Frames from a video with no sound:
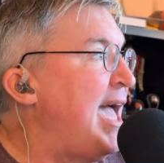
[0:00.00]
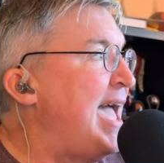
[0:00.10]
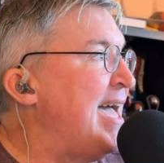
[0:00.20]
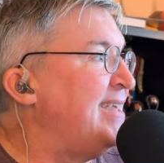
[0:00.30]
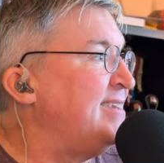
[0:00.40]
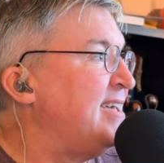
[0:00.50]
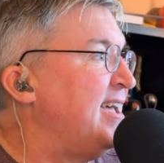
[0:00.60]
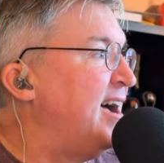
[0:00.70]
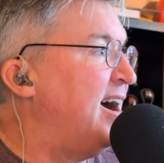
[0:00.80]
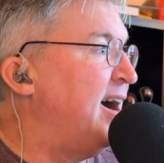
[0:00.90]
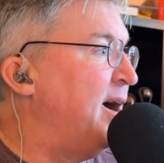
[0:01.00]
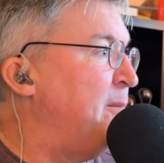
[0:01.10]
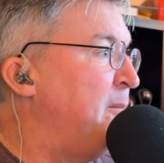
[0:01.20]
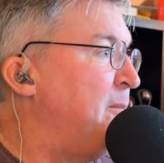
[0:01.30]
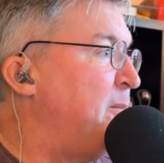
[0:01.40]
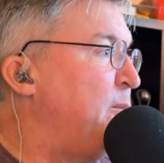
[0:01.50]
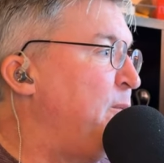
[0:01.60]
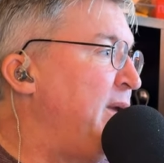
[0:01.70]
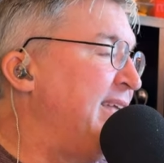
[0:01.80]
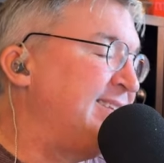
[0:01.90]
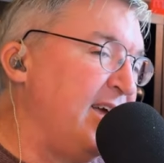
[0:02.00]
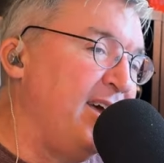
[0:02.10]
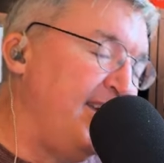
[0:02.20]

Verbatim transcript: And um, it's uh,